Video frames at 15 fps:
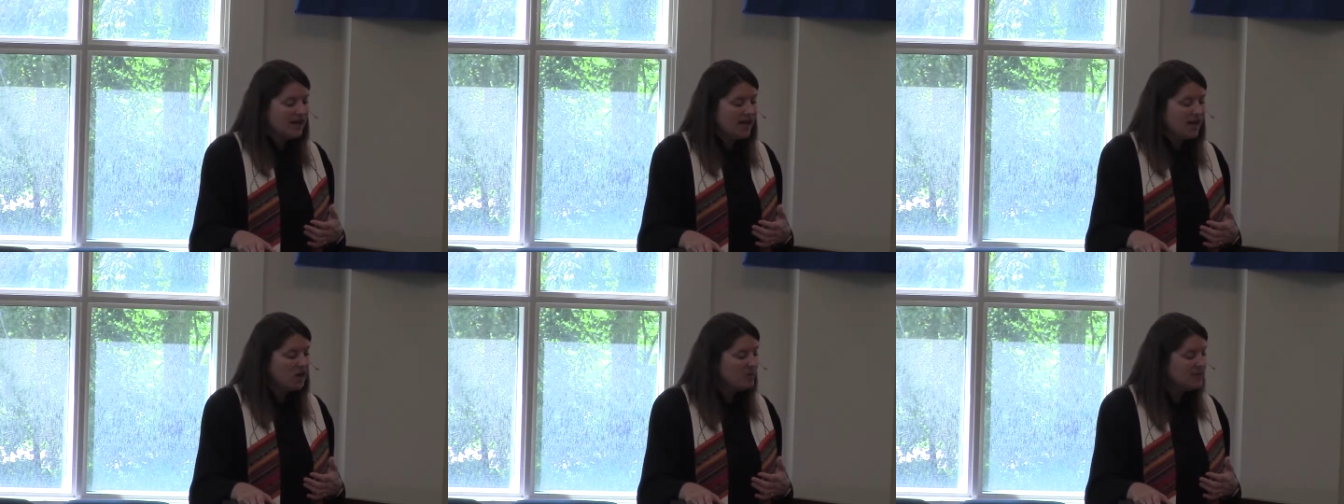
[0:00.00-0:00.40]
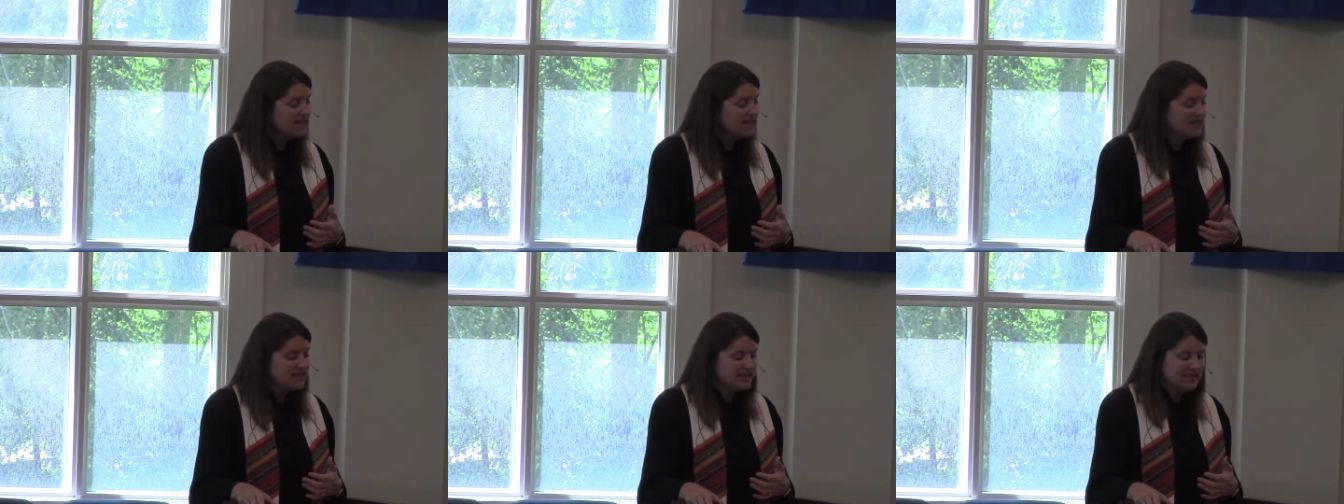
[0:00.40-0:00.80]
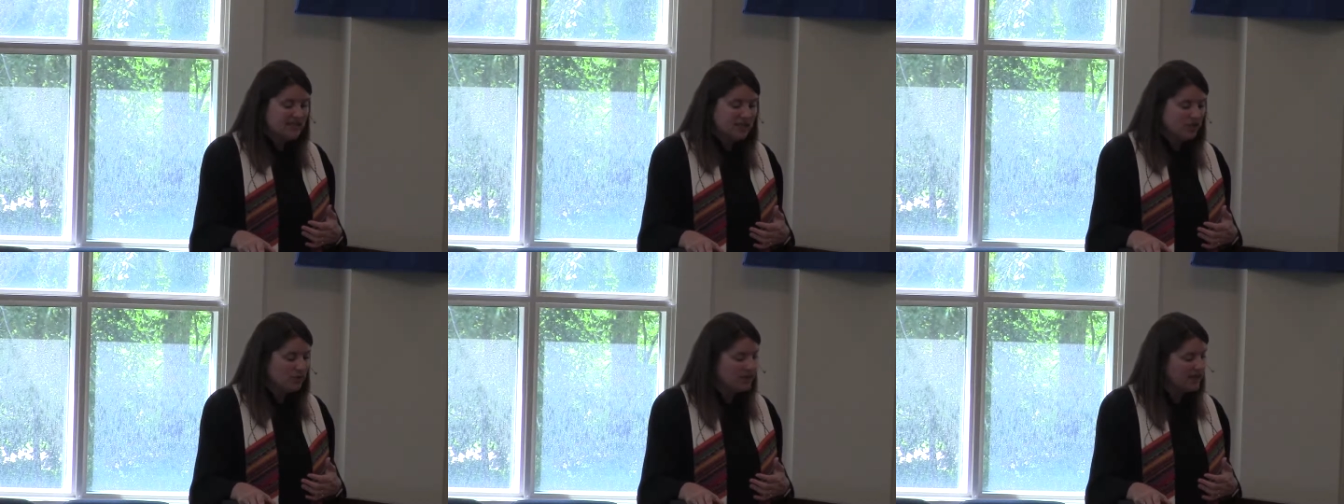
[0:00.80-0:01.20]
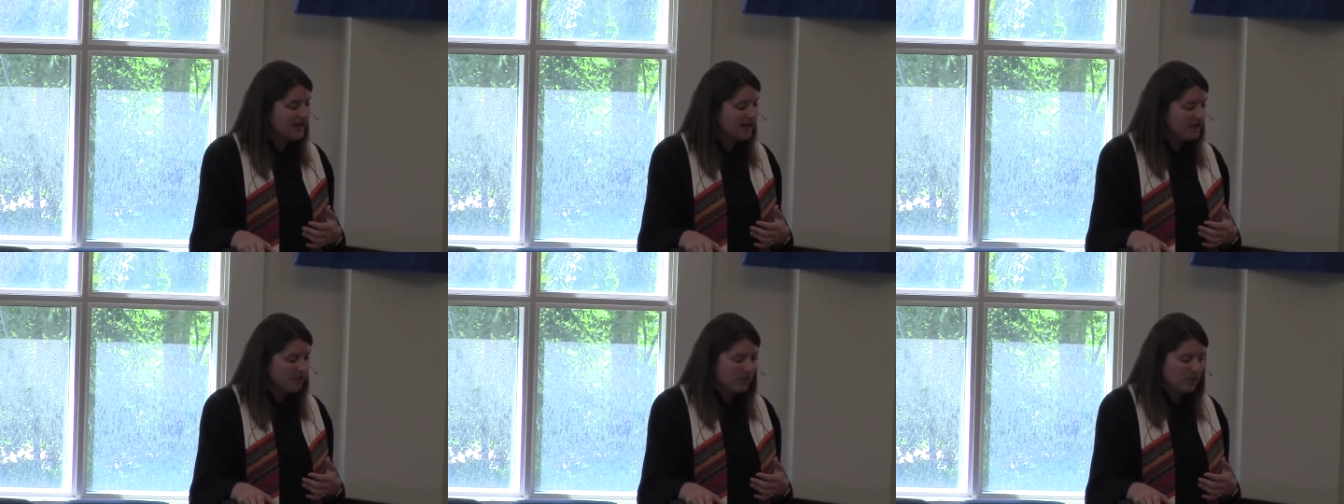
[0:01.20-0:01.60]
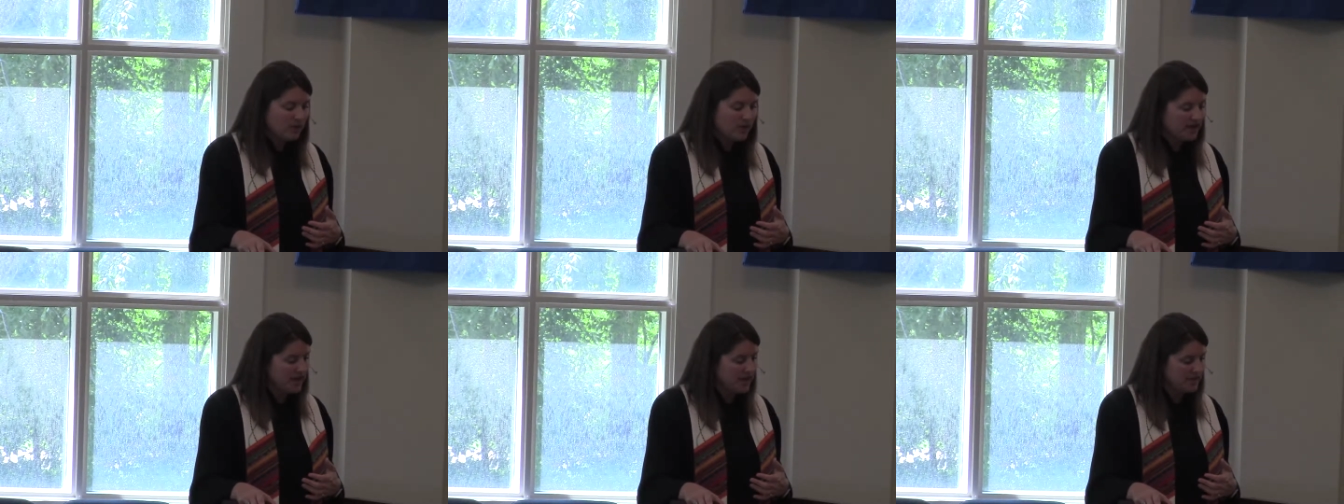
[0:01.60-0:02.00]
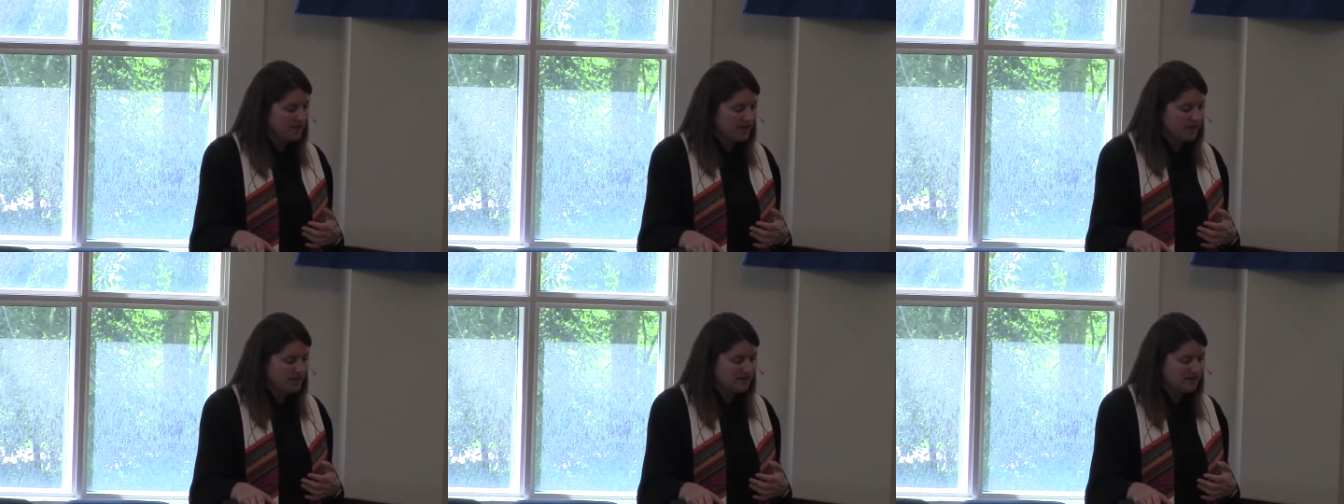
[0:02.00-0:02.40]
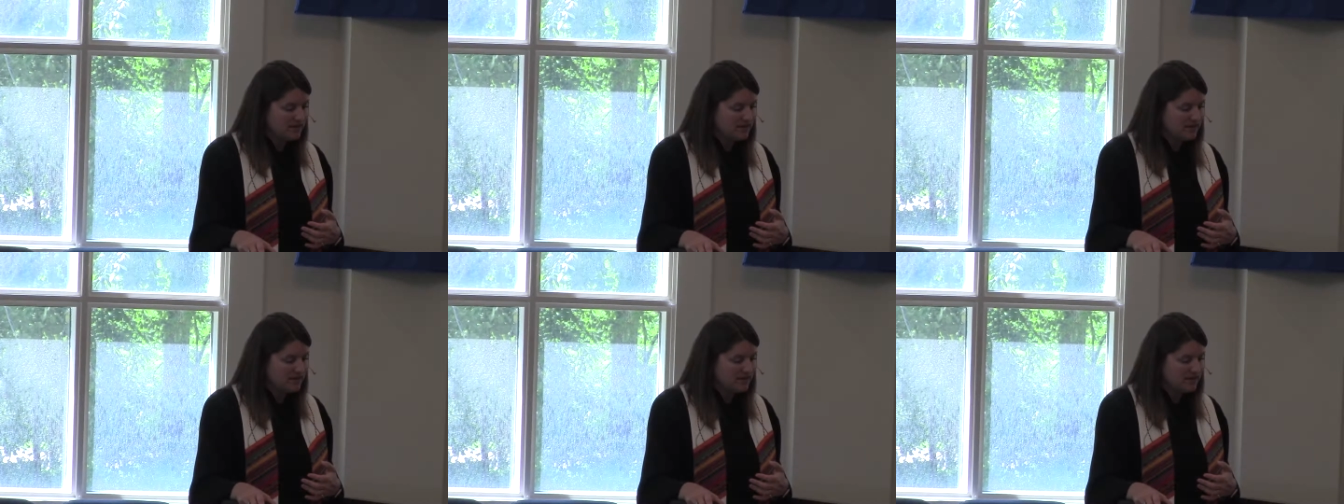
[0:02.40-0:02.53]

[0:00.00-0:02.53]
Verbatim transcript: Help me to see you in everyone I meet.